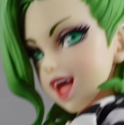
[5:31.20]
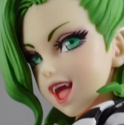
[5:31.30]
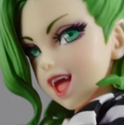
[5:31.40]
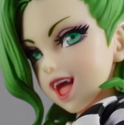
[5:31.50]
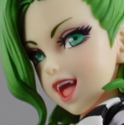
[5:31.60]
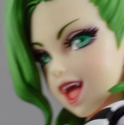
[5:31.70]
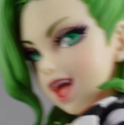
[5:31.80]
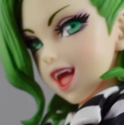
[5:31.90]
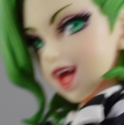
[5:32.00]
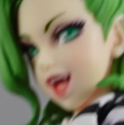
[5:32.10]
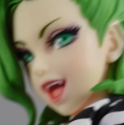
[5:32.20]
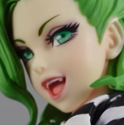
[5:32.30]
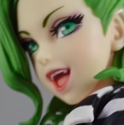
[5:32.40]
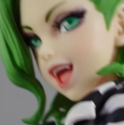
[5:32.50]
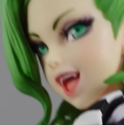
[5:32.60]
great to add
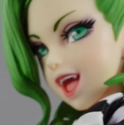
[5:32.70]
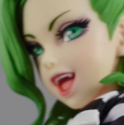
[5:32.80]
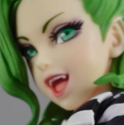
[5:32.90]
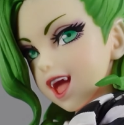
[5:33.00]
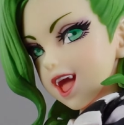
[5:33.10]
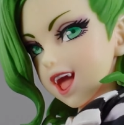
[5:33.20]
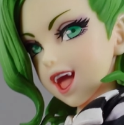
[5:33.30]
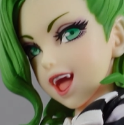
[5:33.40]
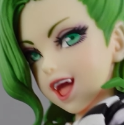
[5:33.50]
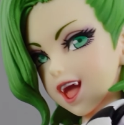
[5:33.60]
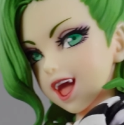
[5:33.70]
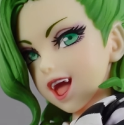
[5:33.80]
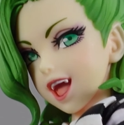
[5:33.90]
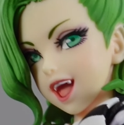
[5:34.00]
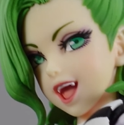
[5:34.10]
another one to the horror
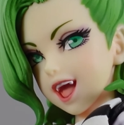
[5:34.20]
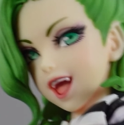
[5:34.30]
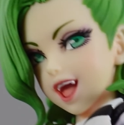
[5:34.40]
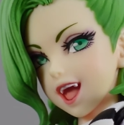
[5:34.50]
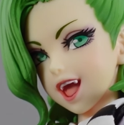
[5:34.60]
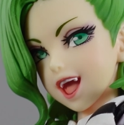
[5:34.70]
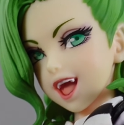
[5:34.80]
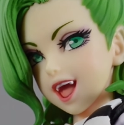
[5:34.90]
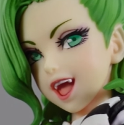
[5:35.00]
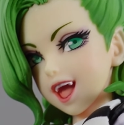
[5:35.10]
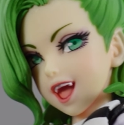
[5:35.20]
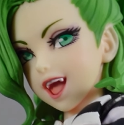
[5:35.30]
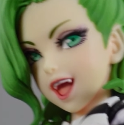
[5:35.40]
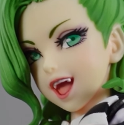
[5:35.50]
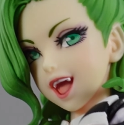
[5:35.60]
Bishoujo series. I do
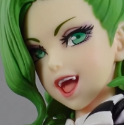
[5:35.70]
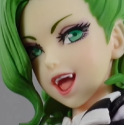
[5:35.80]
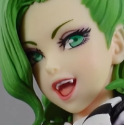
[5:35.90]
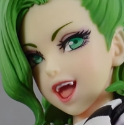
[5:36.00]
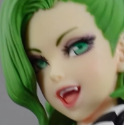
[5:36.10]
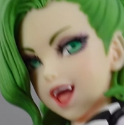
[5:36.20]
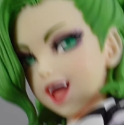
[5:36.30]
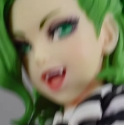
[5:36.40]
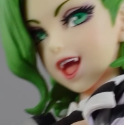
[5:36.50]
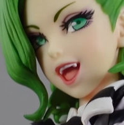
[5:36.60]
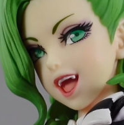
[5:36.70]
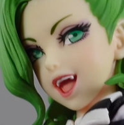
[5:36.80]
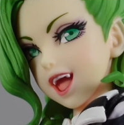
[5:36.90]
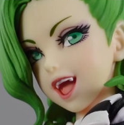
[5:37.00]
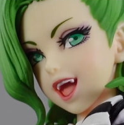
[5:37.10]
have Pennywise
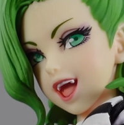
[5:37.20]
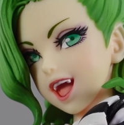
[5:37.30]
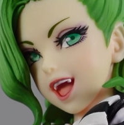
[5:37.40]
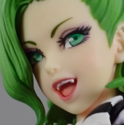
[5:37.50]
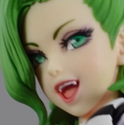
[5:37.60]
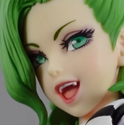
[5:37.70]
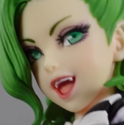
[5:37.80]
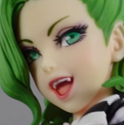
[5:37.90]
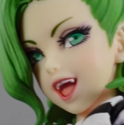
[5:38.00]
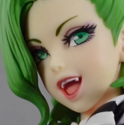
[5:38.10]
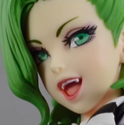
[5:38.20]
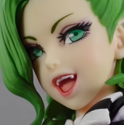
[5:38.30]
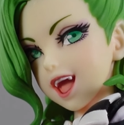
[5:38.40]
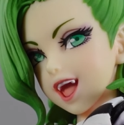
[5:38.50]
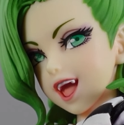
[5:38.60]
pre-ordered, as well as
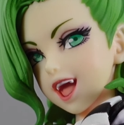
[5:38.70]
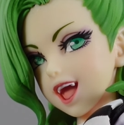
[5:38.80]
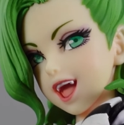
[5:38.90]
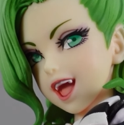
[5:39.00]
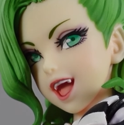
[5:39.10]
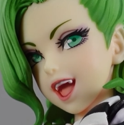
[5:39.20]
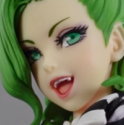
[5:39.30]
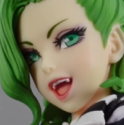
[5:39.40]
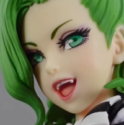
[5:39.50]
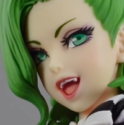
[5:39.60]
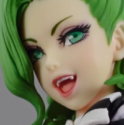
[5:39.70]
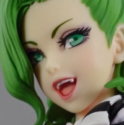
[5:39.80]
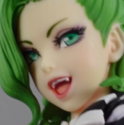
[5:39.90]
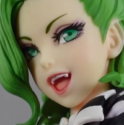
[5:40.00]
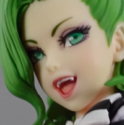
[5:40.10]
Leatherface.
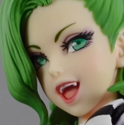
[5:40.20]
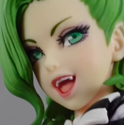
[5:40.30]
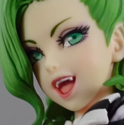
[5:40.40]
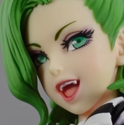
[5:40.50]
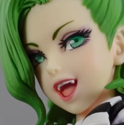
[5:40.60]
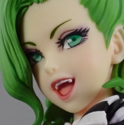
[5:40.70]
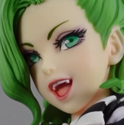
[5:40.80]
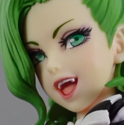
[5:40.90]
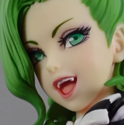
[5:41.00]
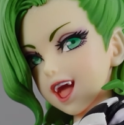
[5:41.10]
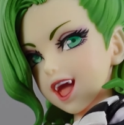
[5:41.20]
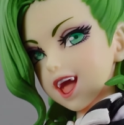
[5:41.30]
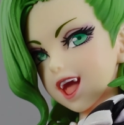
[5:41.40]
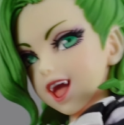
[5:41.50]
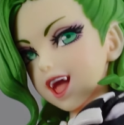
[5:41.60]
And with the Leatherface one, I
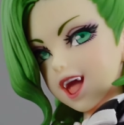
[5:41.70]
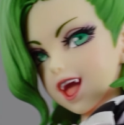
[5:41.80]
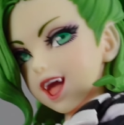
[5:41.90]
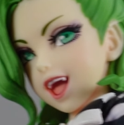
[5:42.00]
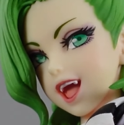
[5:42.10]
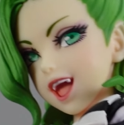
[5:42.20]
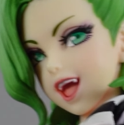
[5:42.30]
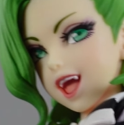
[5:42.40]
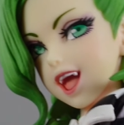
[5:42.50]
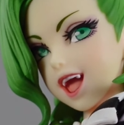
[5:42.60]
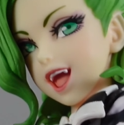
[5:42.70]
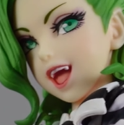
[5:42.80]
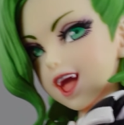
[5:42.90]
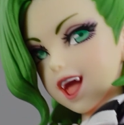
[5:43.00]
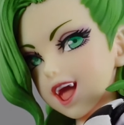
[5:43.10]
went with the I think it's the
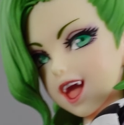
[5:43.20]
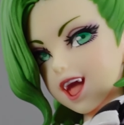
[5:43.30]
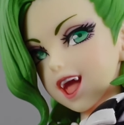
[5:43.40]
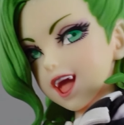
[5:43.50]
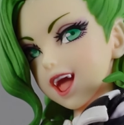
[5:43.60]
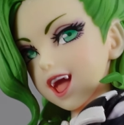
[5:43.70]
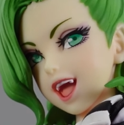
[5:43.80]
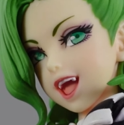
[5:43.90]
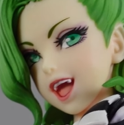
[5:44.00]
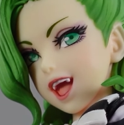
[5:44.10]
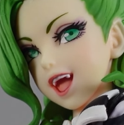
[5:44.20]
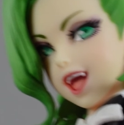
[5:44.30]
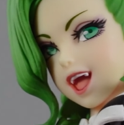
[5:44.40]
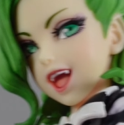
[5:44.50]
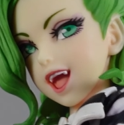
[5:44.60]
butcher outfit and not the
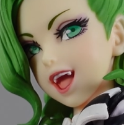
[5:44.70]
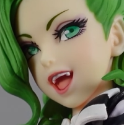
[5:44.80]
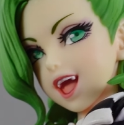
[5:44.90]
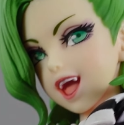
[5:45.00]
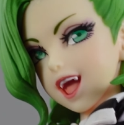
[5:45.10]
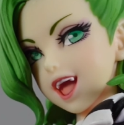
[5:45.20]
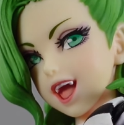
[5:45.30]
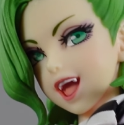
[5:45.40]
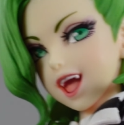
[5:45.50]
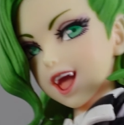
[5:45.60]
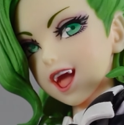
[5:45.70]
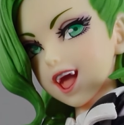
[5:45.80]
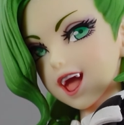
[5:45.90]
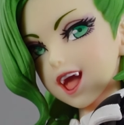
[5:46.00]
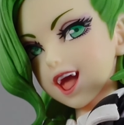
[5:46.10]
sort of business suit dancing
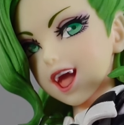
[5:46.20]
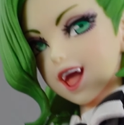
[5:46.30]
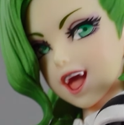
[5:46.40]
outfit,